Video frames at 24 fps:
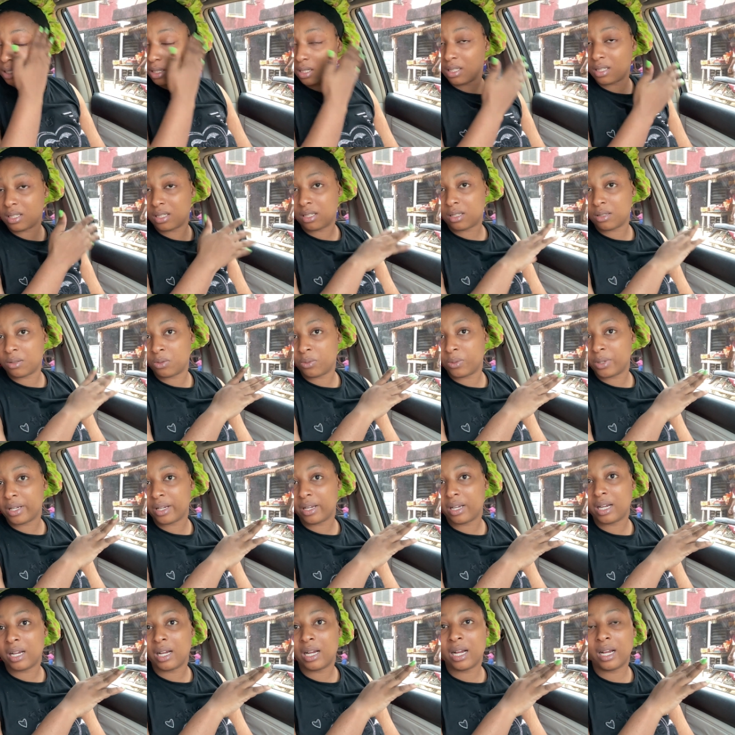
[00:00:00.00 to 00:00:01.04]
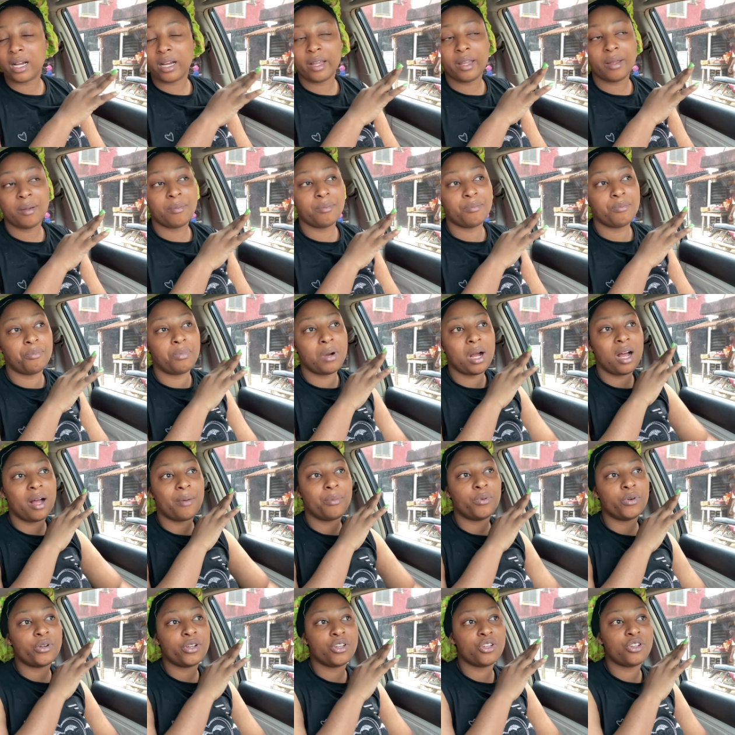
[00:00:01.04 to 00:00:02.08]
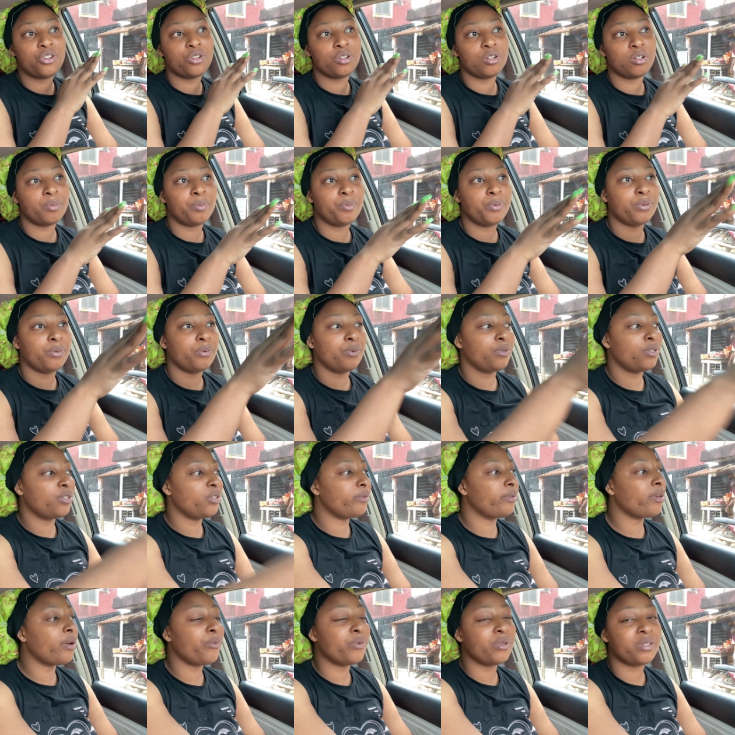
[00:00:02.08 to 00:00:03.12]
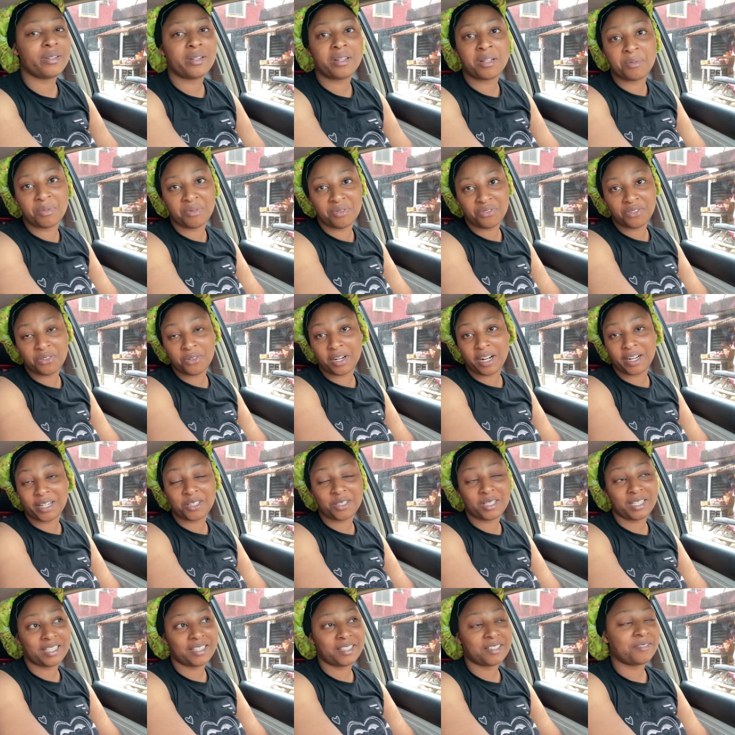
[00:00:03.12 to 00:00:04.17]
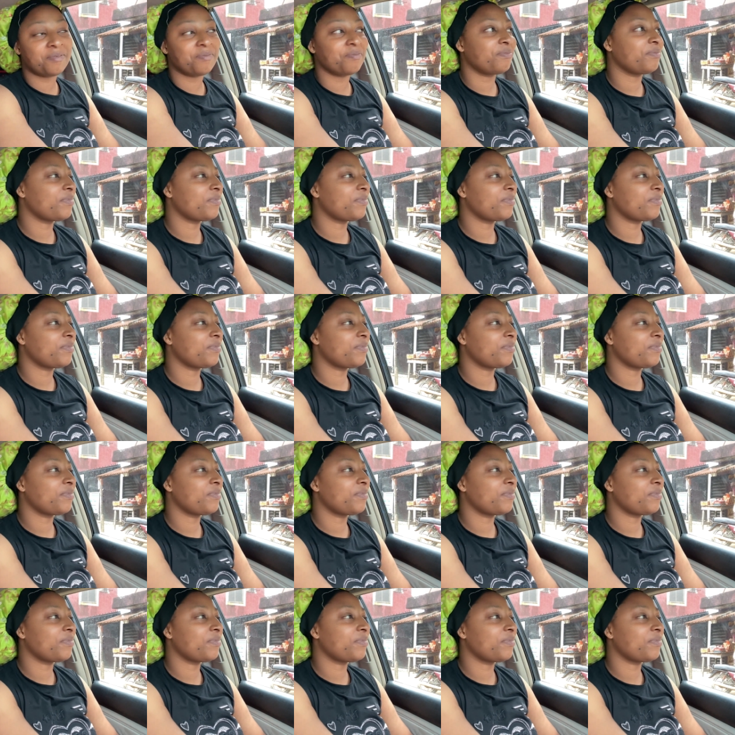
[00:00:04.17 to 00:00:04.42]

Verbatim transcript: this we, uh, a aboki shop. This year we stay before actually.